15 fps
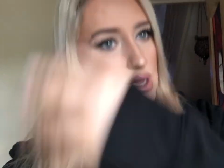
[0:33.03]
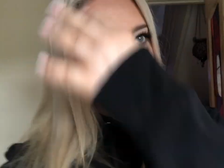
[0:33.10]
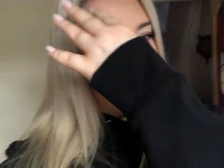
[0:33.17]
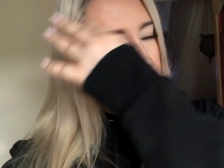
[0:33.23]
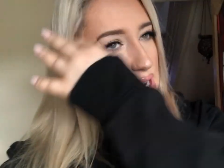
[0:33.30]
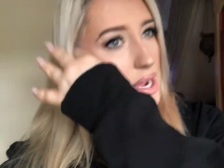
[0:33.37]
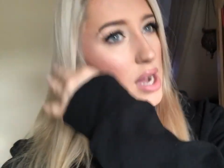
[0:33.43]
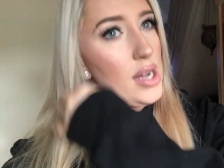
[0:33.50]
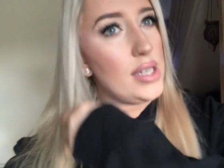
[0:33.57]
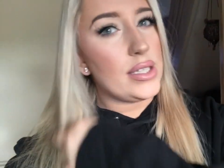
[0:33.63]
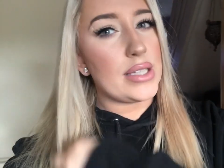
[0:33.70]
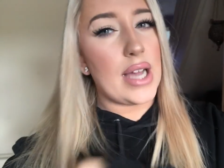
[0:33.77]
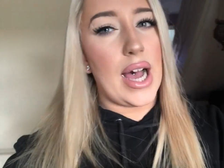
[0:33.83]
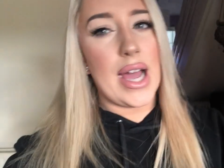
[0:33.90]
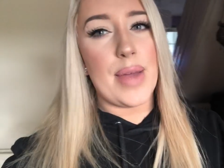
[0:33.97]

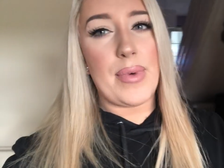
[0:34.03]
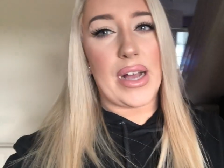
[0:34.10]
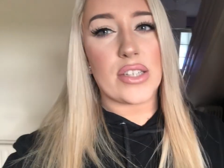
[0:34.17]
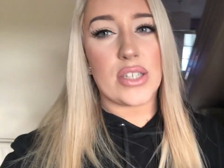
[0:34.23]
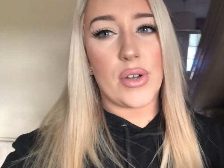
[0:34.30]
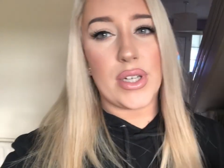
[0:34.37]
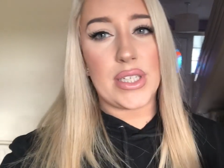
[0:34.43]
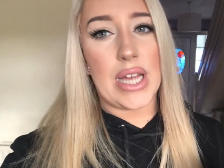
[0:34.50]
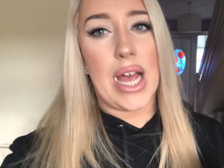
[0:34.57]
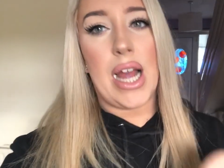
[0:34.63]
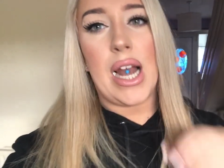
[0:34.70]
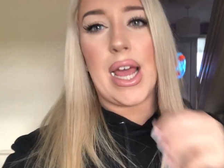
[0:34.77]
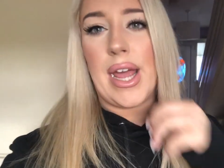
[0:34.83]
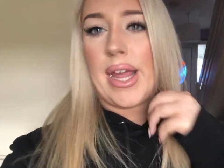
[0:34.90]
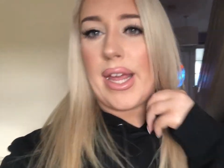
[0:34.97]
because I'm actually going to
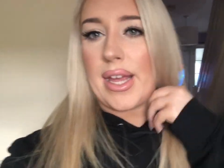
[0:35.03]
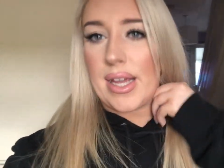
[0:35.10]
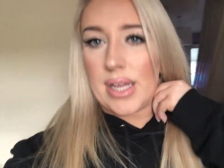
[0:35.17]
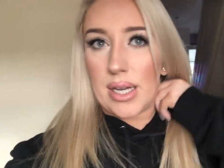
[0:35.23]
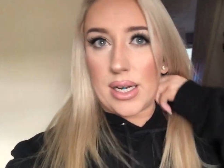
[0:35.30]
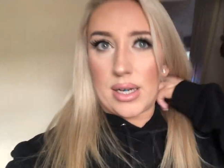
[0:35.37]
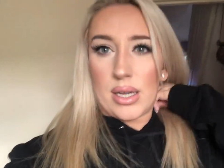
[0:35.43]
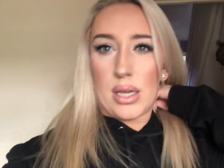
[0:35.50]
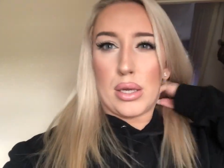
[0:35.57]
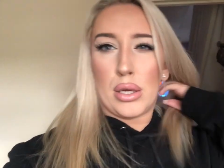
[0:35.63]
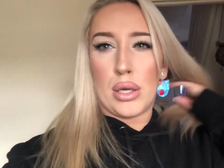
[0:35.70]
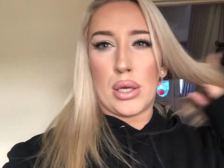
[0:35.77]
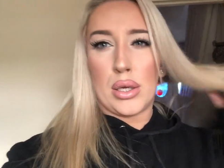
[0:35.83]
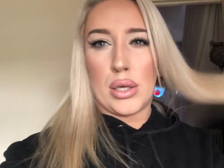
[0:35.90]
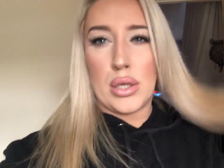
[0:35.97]
LA in
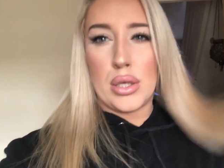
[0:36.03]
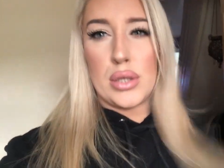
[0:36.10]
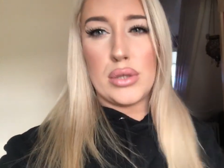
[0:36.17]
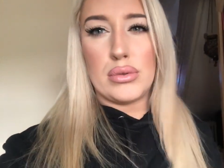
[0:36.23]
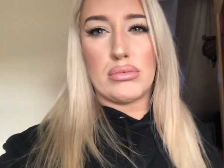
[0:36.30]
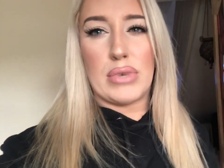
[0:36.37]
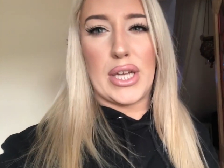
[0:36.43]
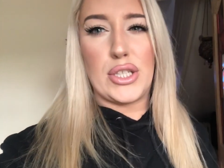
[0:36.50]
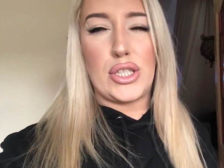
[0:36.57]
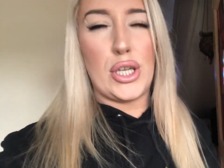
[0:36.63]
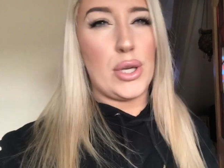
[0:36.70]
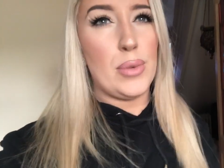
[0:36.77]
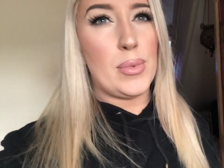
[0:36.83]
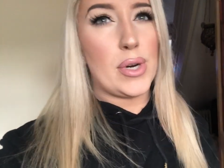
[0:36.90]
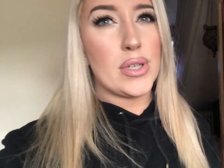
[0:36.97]
like
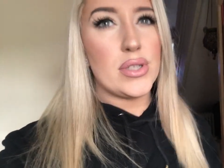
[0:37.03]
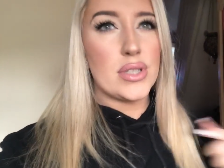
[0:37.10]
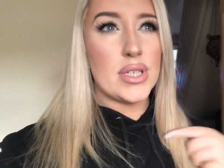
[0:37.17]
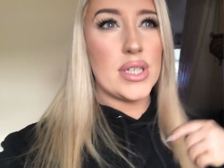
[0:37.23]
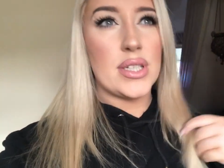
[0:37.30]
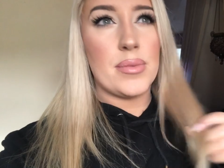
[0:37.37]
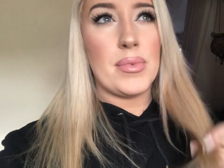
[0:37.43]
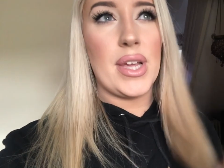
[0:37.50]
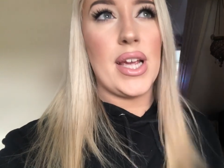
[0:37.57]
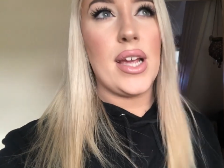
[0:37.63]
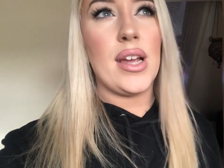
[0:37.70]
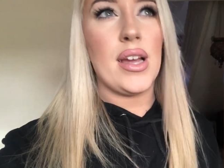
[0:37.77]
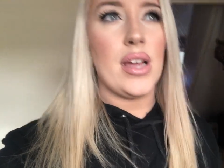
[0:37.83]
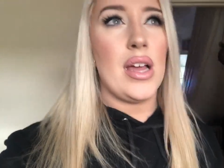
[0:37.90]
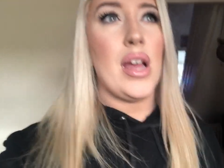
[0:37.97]
2 months or
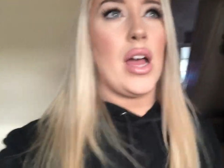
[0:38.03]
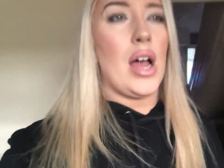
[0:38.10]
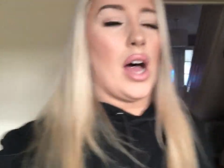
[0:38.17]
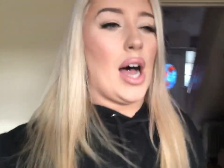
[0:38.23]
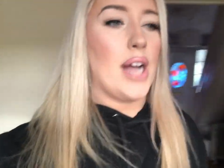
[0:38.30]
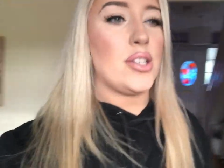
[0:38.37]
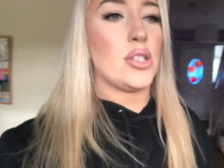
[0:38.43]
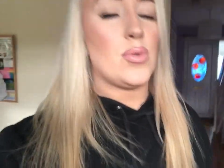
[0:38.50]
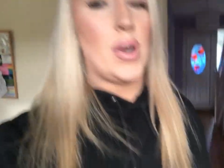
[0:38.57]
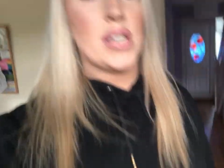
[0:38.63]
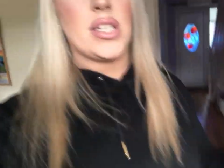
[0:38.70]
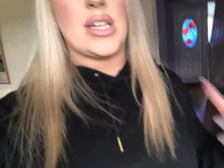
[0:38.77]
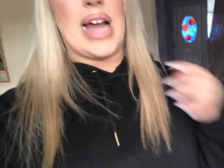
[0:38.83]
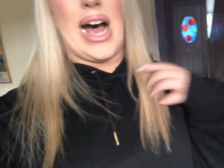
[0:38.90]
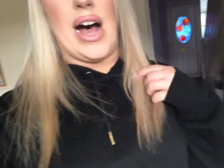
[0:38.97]
something, I just
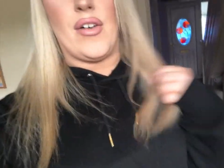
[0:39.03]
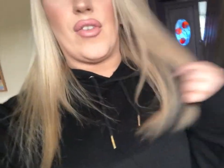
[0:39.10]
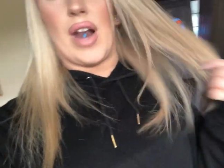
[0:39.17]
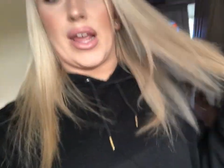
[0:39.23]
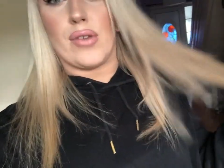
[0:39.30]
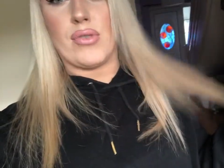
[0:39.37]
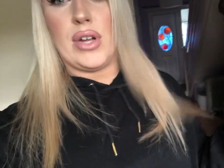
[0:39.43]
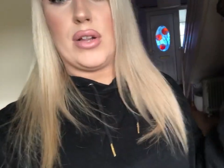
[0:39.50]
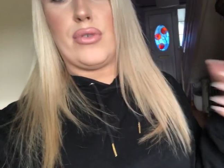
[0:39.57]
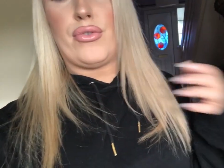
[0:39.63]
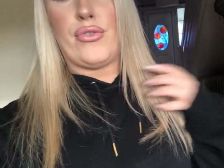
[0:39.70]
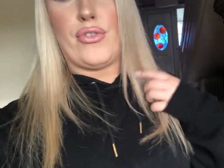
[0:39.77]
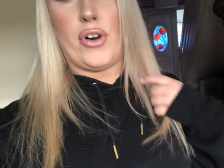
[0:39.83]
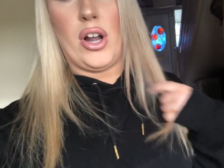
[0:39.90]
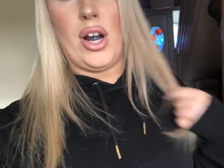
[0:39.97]
wanted to have like real
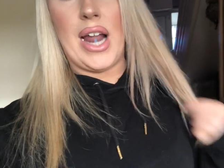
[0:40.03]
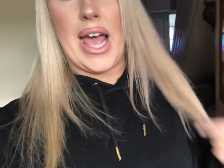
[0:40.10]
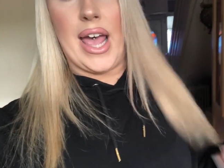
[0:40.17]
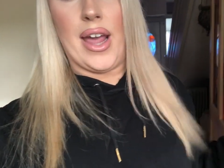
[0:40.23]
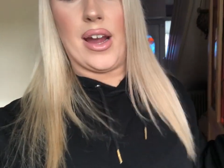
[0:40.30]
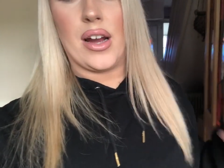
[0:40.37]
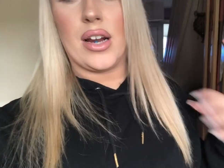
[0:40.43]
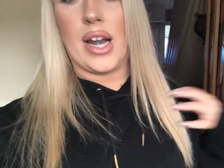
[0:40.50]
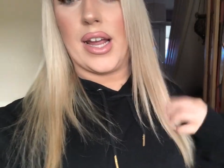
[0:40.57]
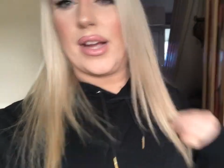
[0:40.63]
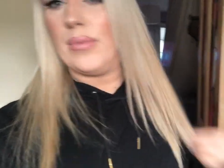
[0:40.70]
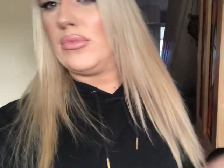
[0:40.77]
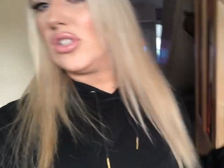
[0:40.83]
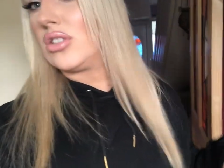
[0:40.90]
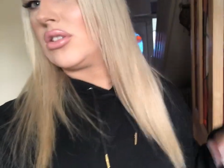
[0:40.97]
full hair. Like
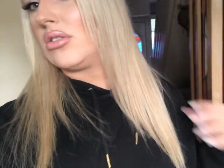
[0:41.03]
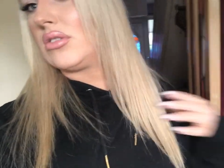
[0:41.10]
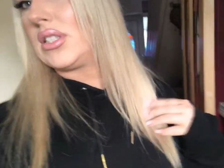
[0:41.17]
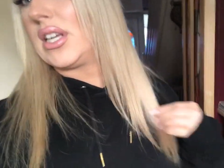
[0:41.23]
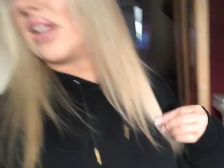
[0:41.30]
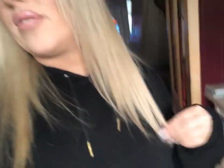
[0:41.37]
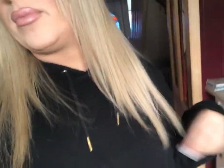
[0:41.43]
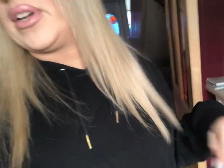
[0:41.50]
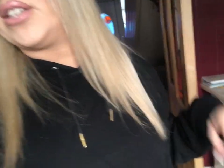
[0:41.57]
I'm just so sick of my